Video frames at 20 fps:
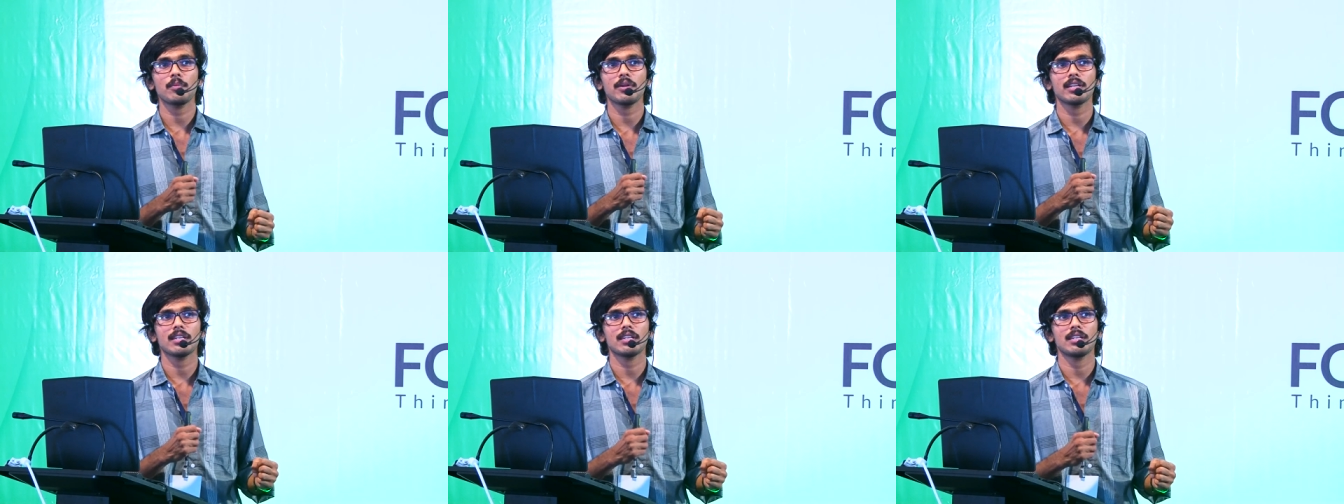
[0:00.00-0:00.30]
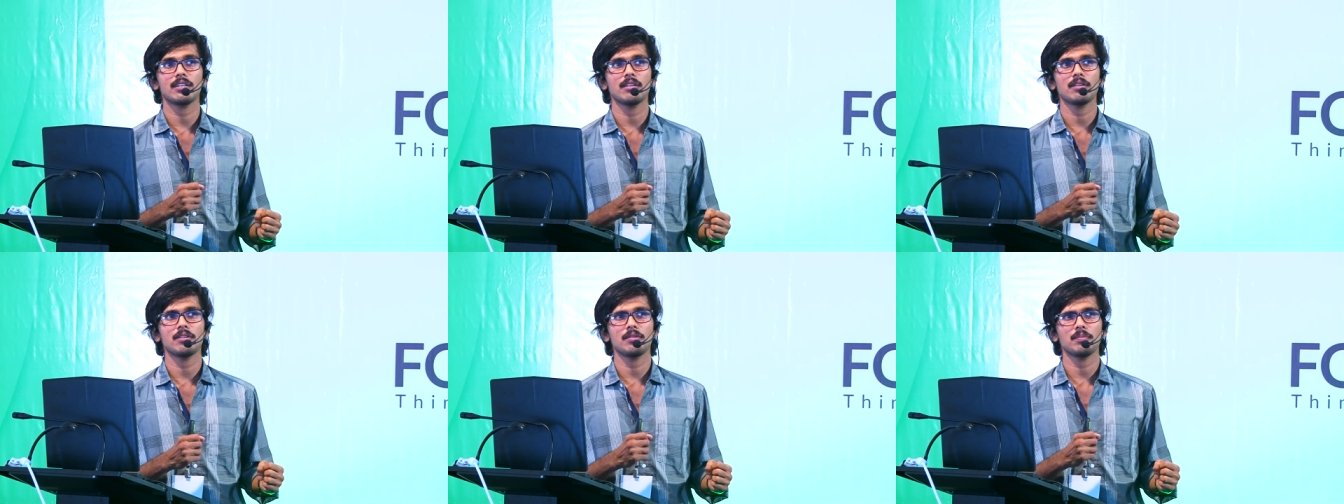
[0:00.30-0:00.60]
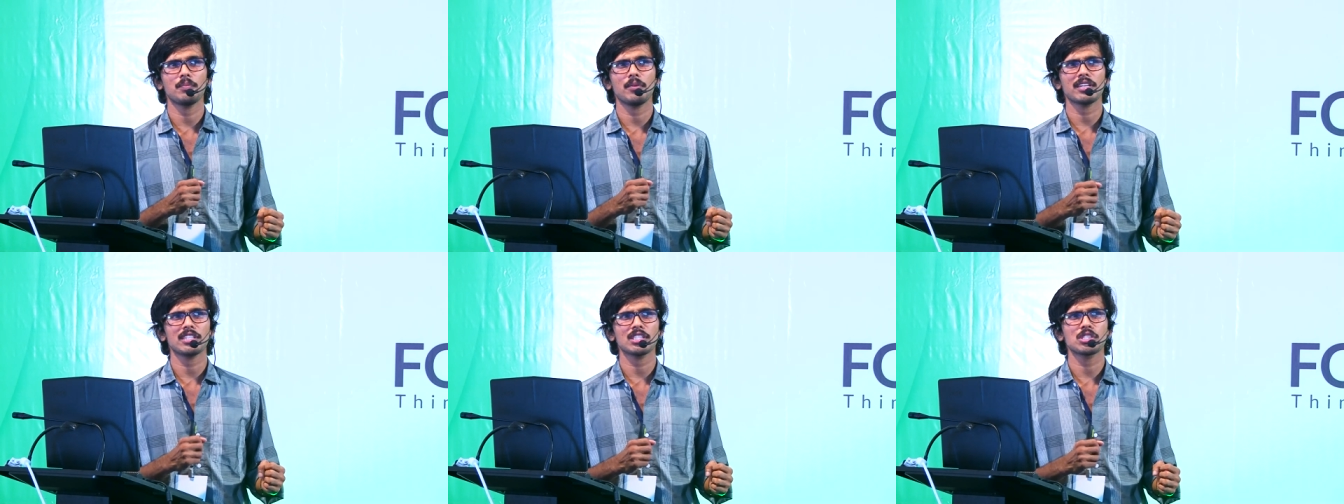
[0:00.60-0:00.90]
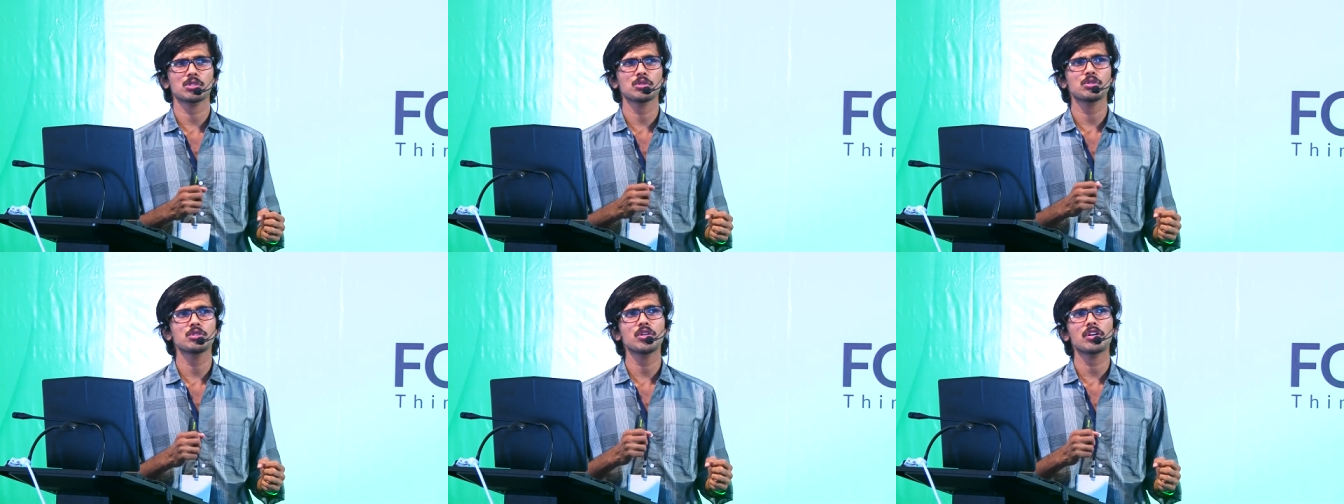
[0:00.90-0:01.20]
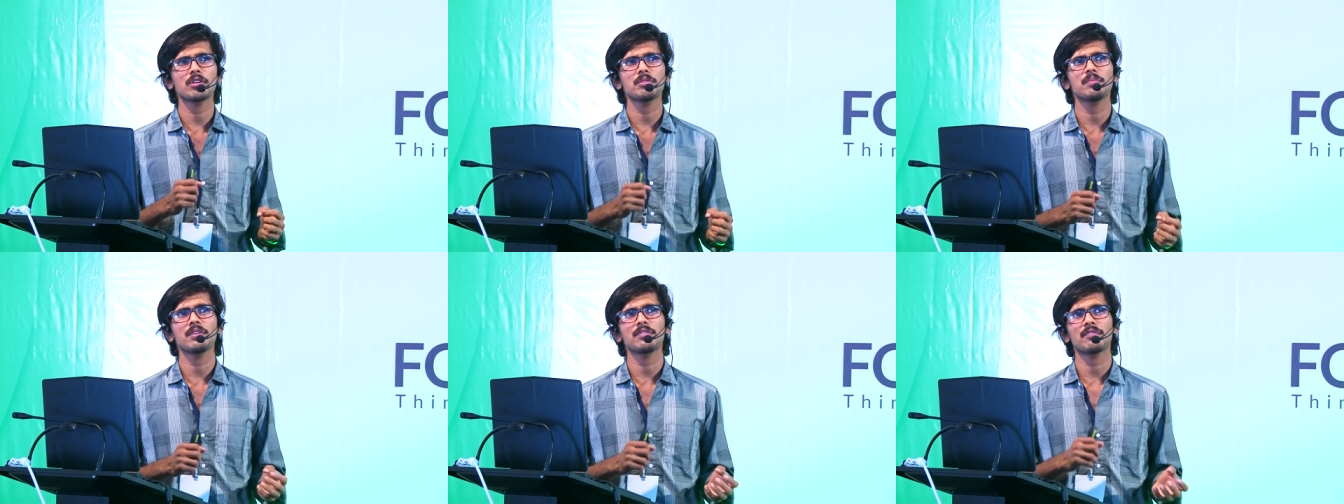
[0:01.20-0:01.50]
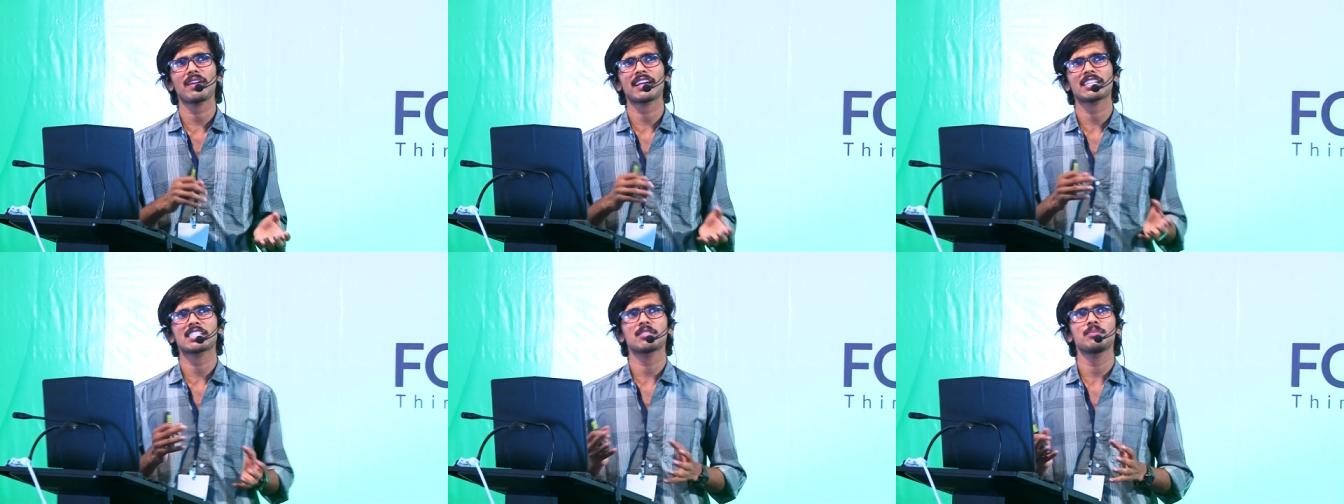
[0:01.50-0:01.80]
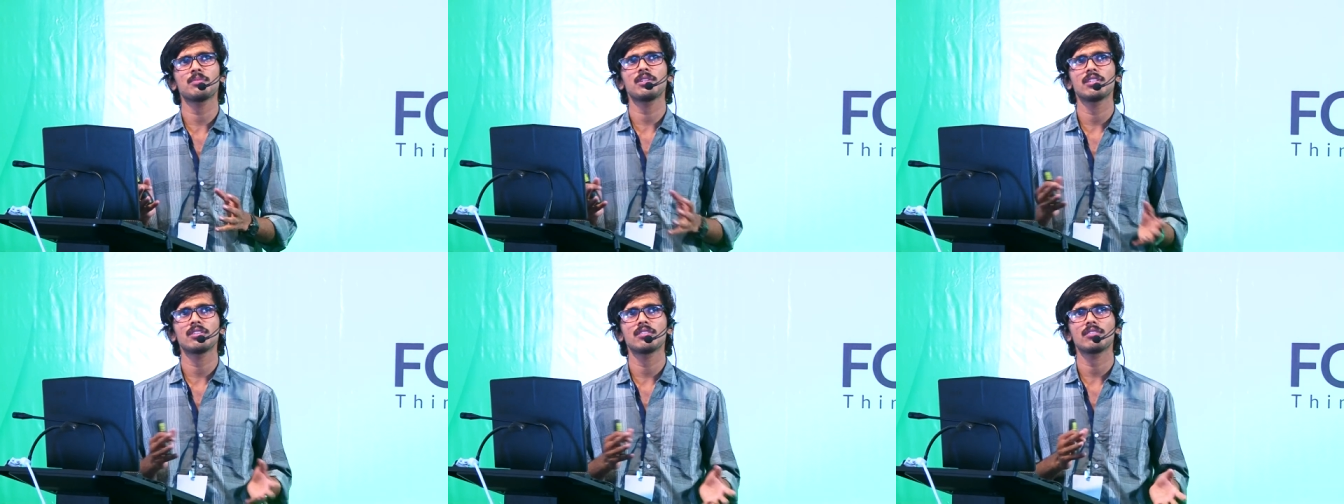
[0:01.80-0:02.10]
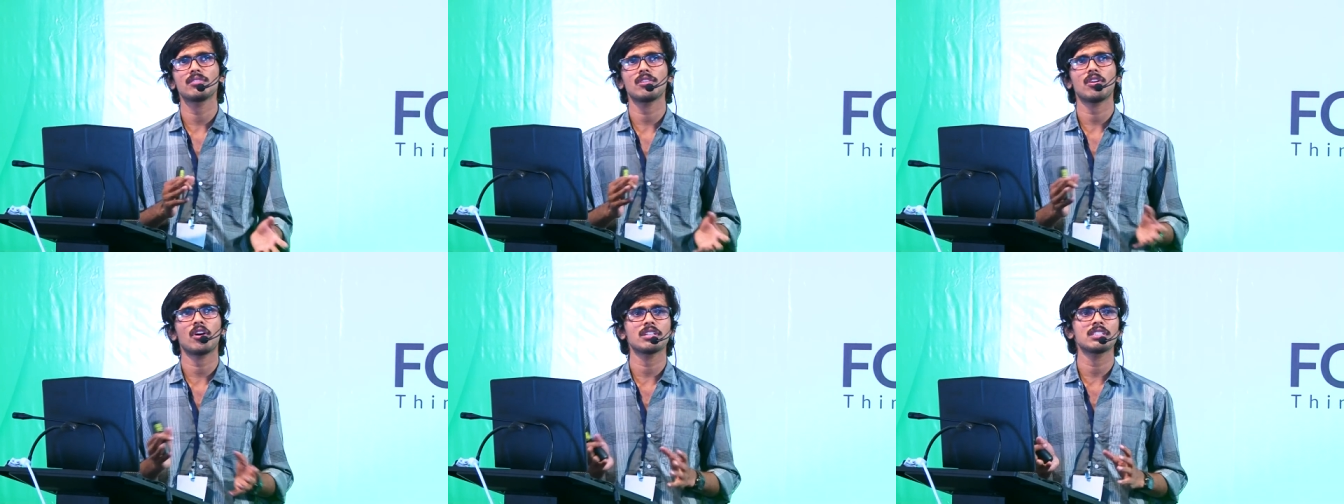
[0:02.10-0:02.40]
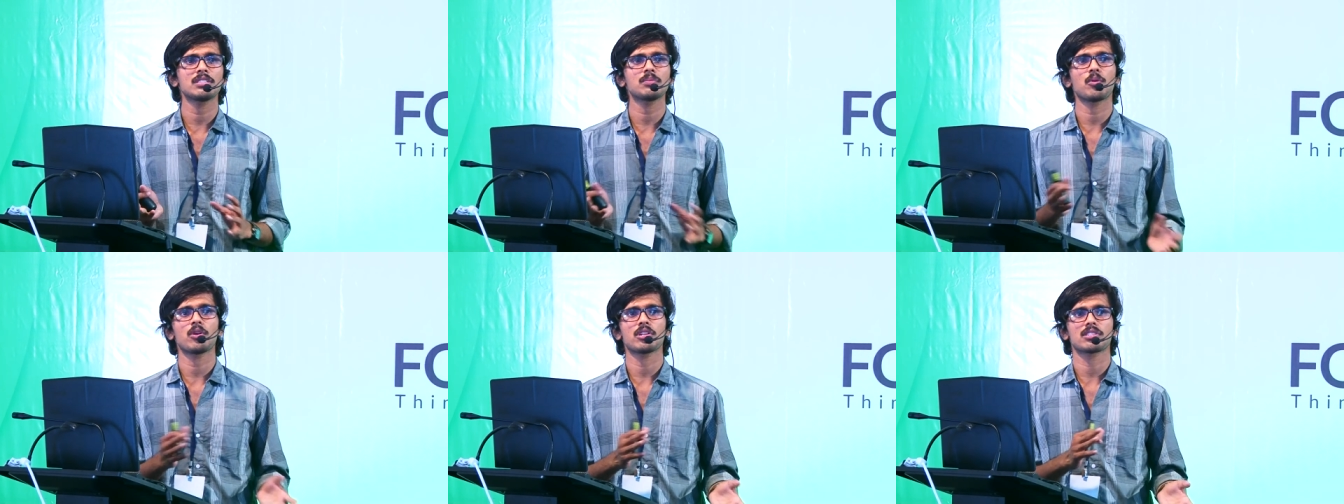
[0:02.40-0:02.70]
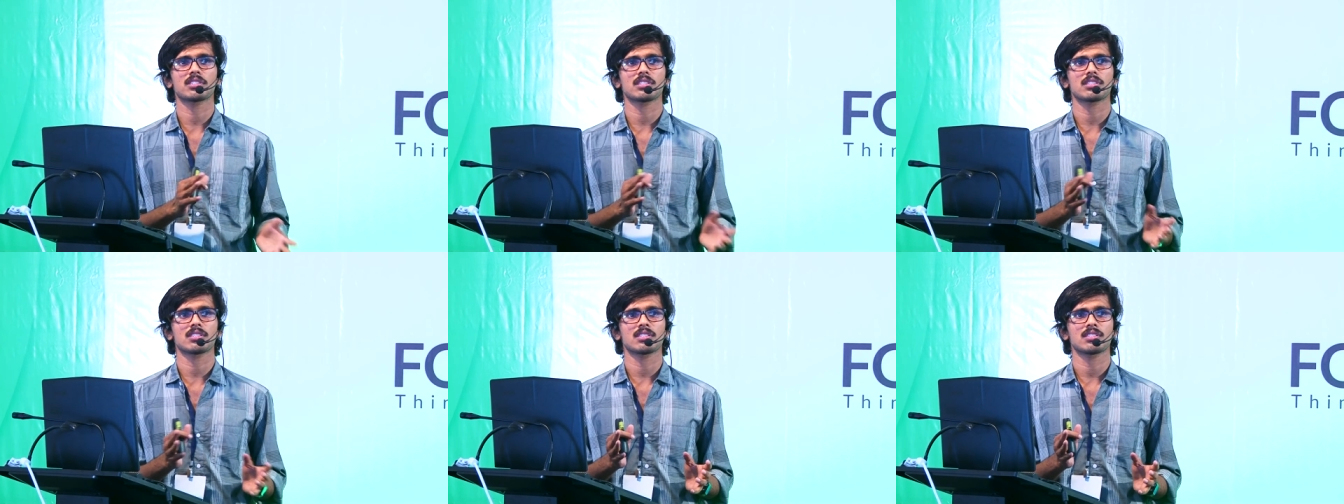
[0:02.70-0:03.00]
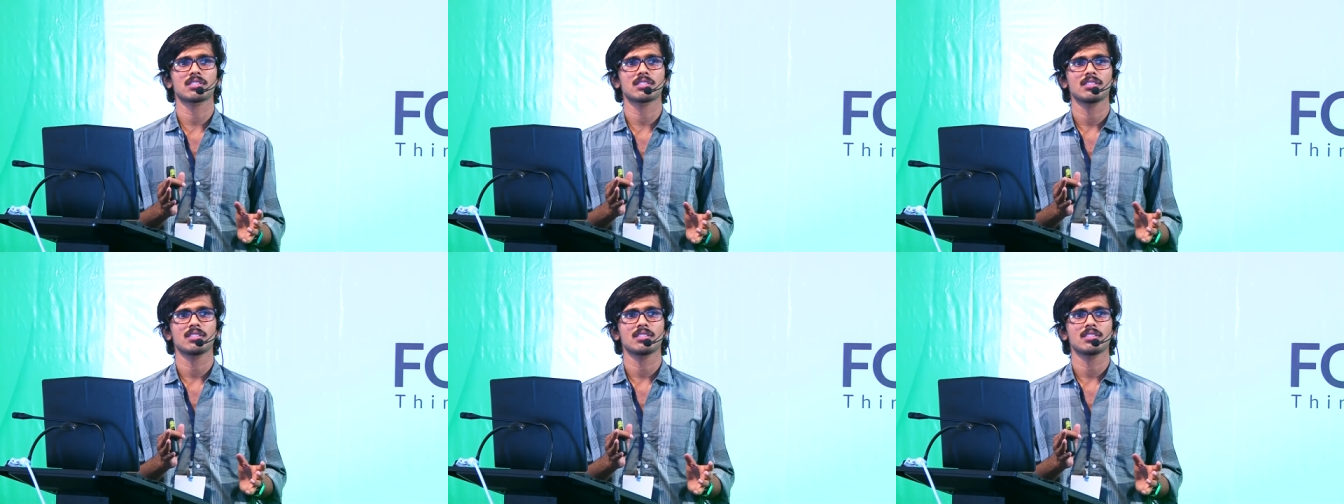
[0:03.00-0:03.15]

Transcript: pa parties should not be flexible on the policies.